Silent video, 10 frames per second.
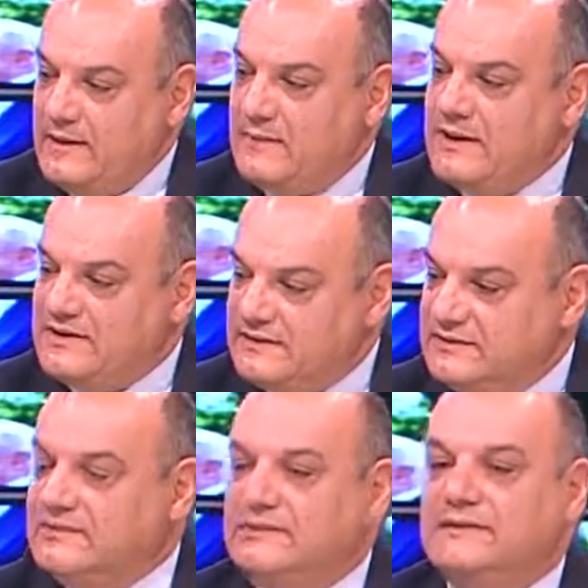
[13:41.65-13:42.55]
method
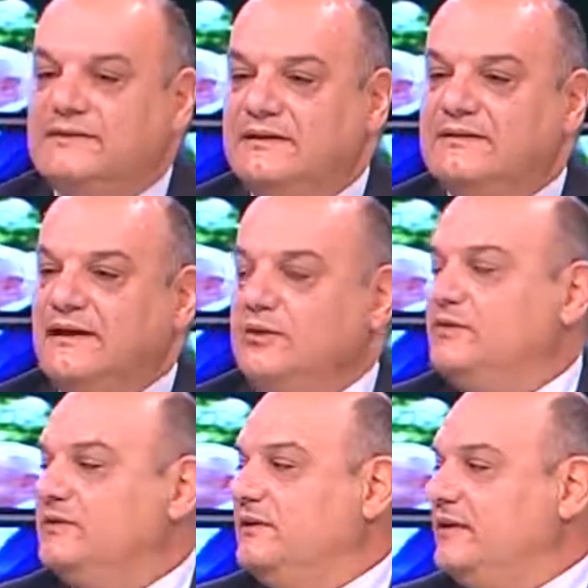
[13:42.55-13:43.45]
that they
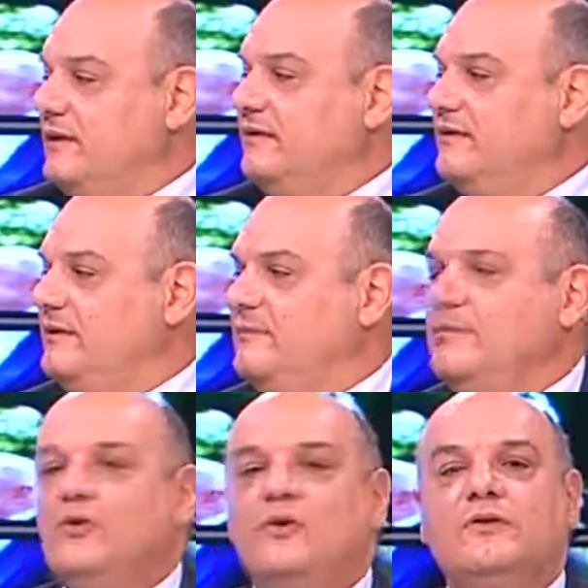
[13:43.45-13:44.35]
use in their country,
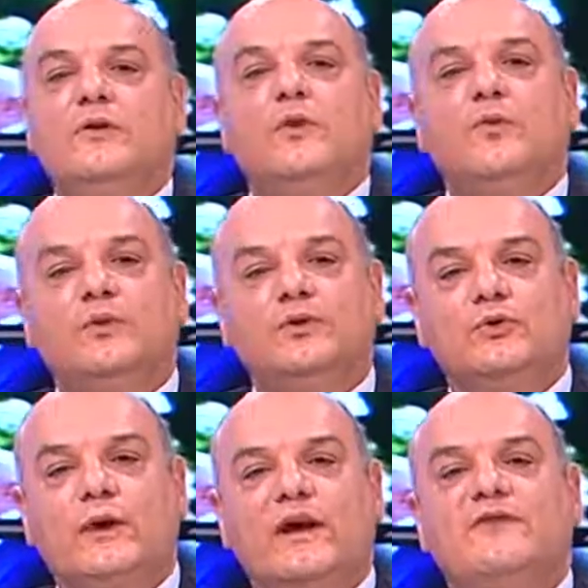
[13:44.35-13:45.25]
because we
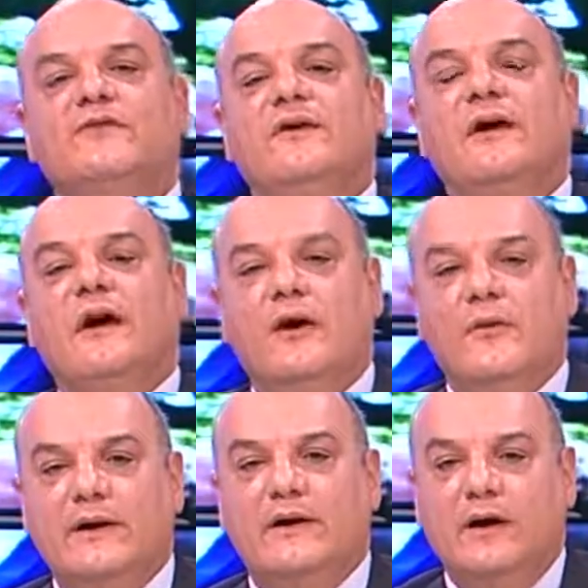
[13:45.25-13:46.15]
do have
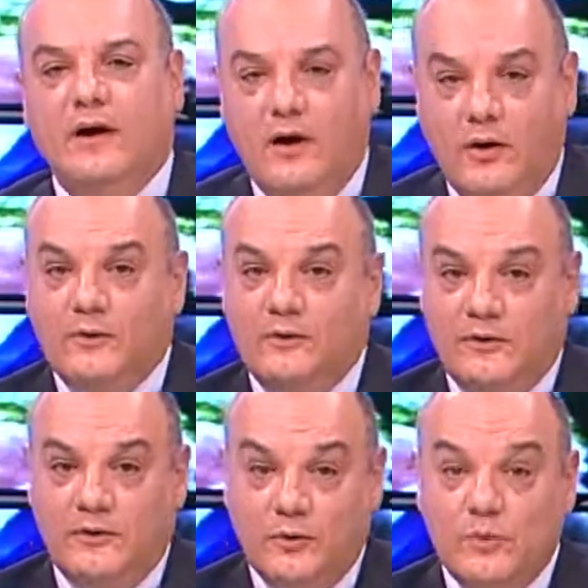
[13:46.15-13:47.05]
our own
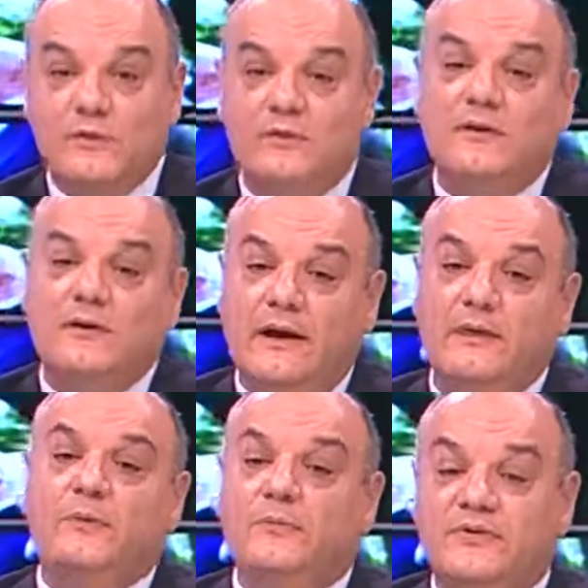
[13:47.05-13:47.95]
rules
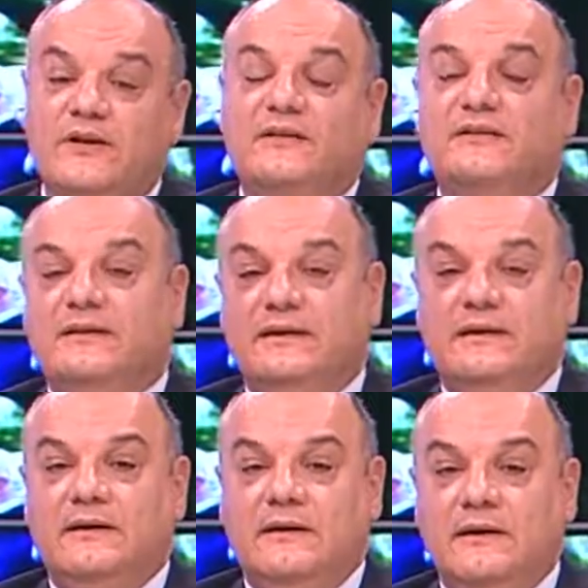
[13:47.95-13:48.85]
and we present the
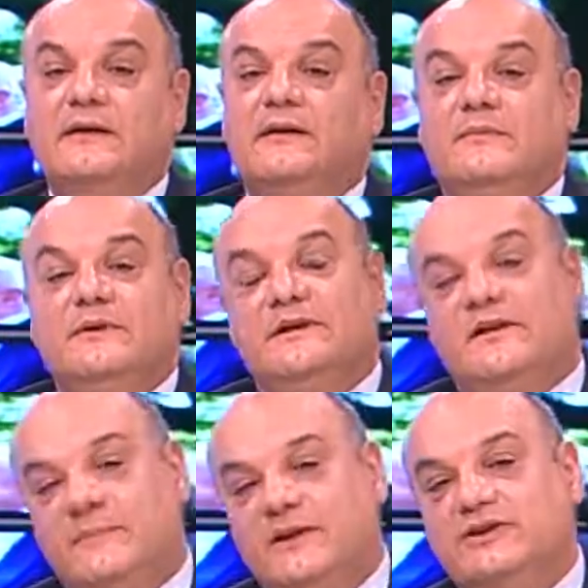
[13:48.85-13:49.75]
income and
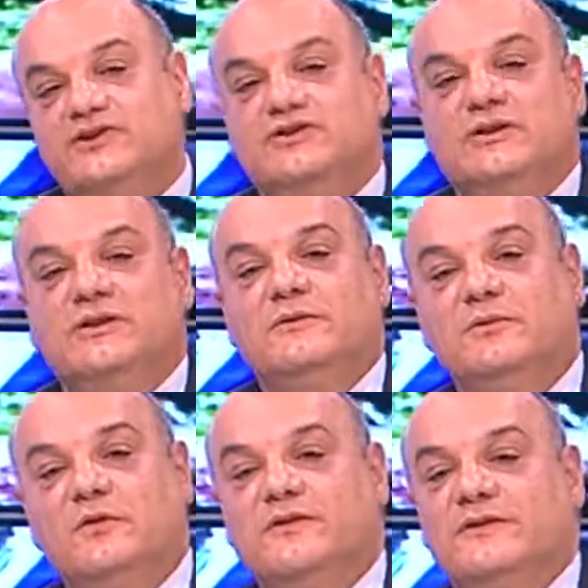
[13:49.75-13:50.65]
expenditure and
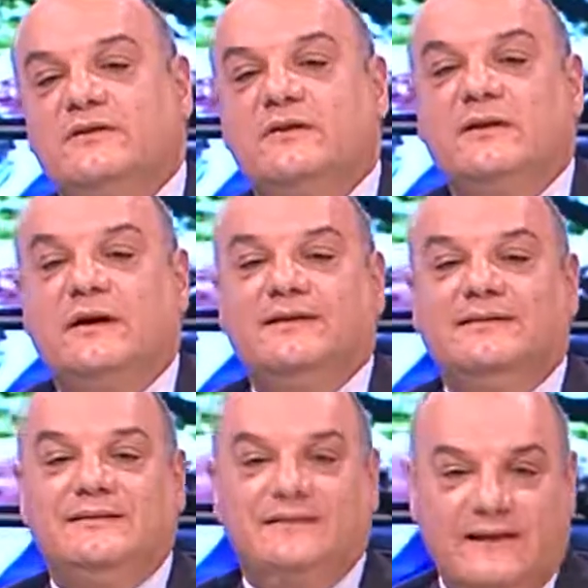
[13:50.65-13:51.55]
profits and
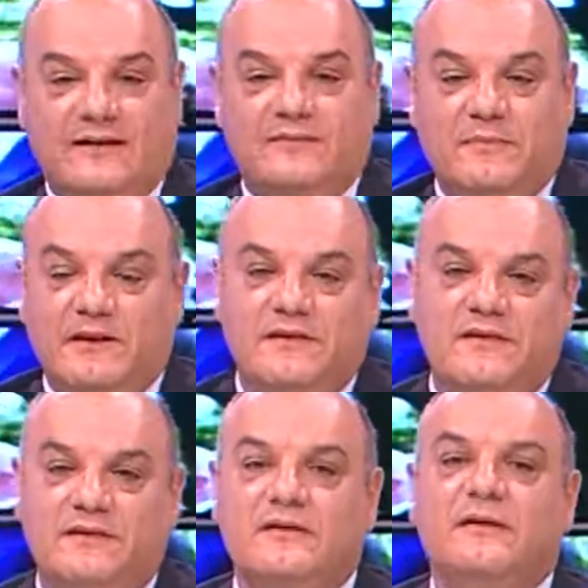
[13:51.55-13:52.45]
tax
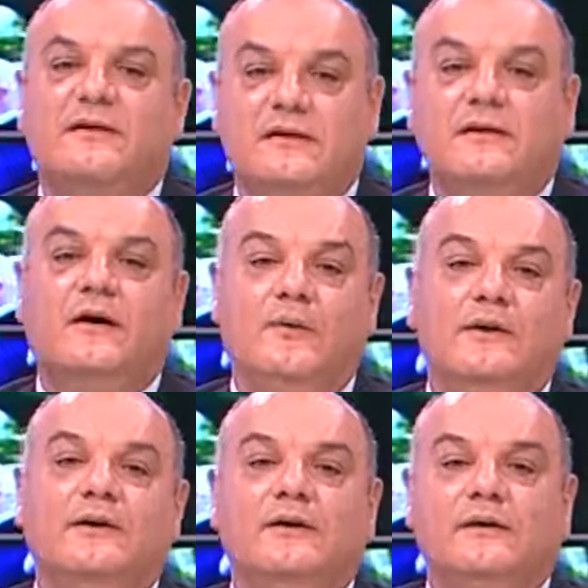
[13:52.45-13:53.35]
balances in
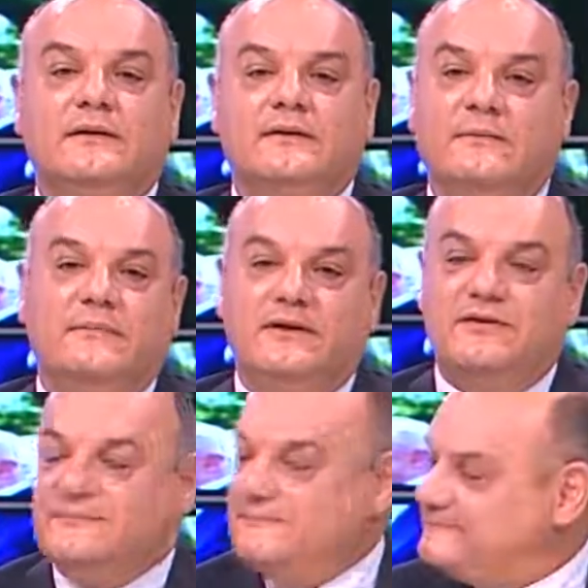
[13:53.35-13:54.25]
our templates.